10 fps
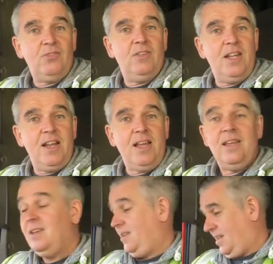Sunday dinner,
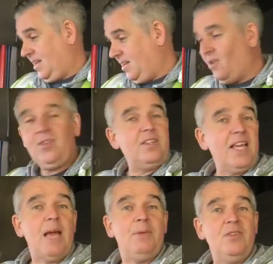he likes
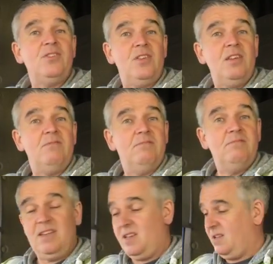cabbage too.
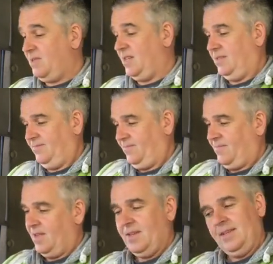You know what I mean?
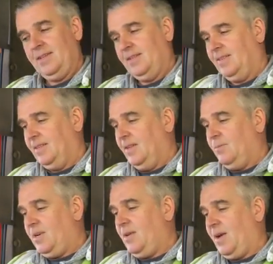
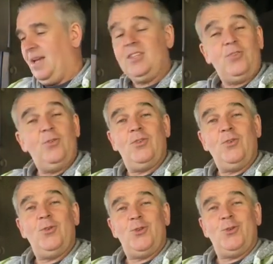But anyway, it's good, a
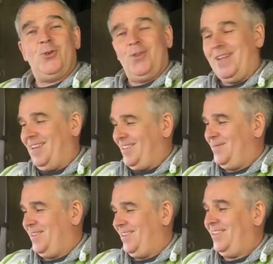good chuckle, that is.
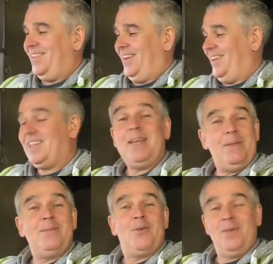I mean, I like that.
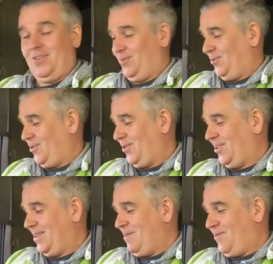Keep them coming, Sunshine,
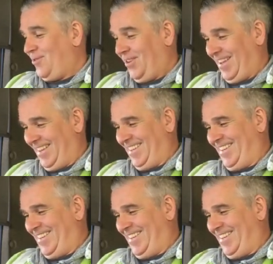because they're funny.